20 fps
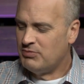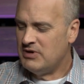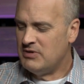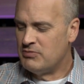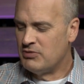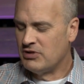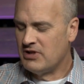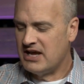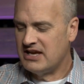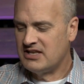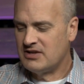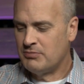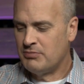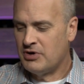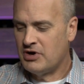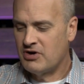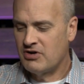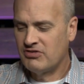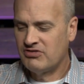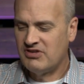People like to
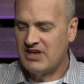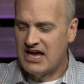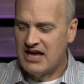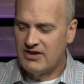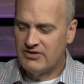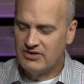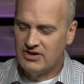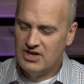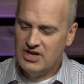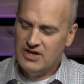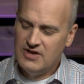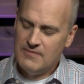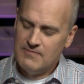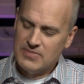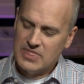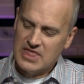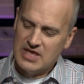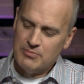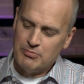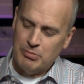parse out
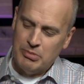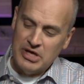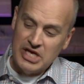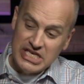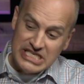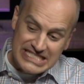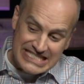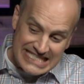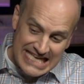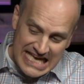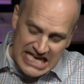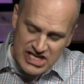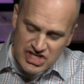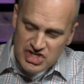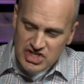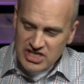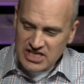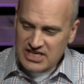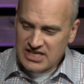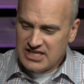
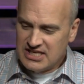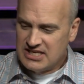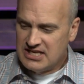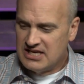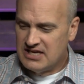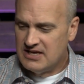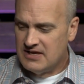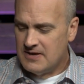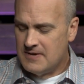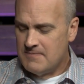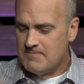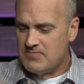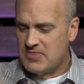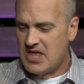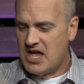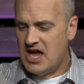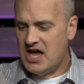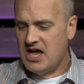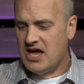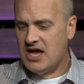possession,
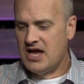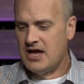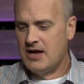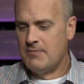mm-hmm.